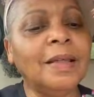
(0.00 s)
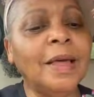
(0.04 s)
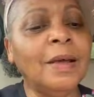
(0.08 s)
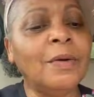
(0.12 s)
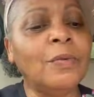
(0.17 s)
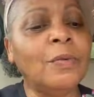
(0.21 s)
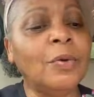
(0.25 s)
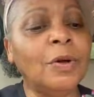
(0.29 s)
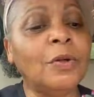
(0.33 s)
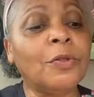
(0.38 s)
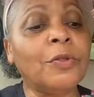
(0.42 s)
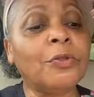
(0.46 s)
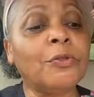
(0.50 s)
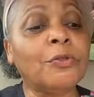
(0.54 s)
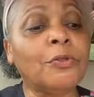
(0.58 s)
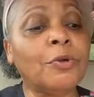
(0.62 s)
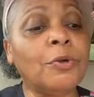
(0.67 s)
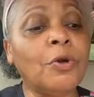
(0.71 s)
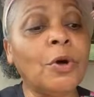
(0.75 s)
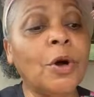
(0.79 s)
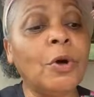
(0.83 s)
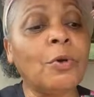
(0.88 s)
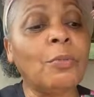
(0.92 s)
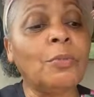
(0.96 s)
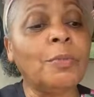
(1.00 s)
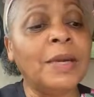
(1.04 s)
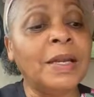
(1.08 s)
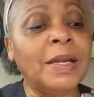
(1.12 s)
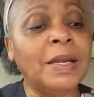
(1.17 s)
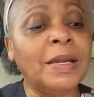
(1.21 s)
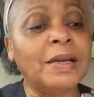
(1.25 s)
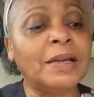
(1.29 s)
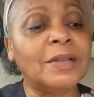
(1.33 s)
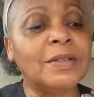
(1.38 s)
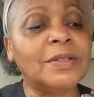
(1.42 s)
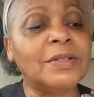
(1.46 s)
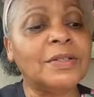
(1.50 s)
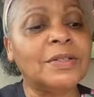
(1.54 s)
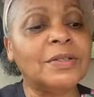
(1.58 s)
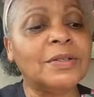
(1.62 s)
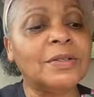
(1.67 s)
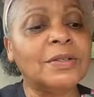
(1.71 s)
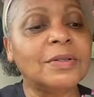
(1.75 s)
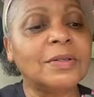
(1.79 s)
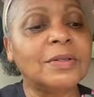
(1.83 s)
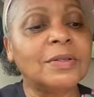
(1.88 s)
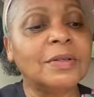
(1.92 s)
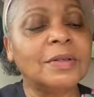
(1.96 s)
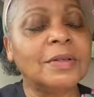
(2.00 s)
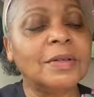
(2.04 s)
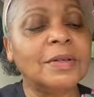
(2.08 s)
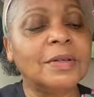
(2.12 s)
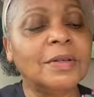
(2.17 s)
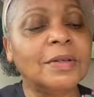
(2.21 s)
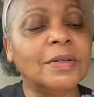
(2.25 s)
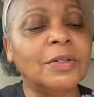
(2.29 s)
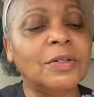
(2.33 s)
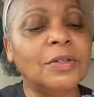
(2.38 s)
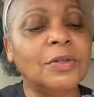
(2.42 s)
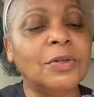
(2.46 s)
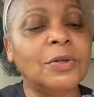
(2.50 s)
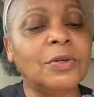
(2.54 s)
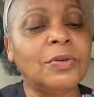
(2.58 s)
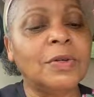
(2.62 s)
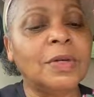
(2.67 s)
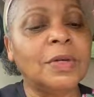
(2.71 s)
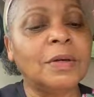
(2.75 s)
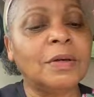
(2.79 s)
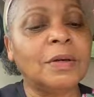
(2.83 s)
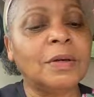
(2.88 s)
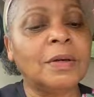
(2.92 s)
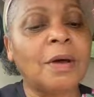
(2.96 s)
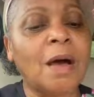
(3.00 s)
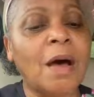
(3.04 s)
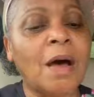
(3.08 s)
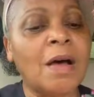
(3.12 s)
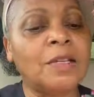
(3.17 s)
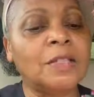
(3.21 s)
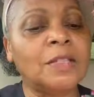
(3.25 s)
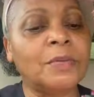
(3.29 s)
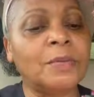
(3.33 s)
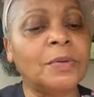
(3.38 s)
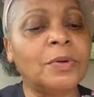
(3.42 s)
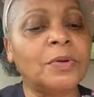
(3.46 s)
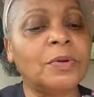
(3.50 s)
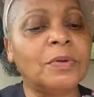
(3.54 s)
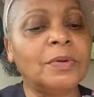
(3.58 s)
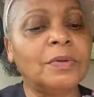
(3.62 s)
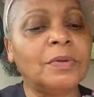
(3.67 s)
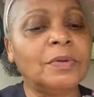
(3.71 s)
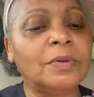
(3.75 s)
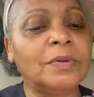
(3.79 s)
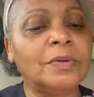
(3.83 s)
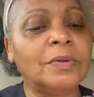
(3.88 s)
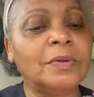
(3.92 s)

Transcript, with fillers: they will, through obedience to the gospel,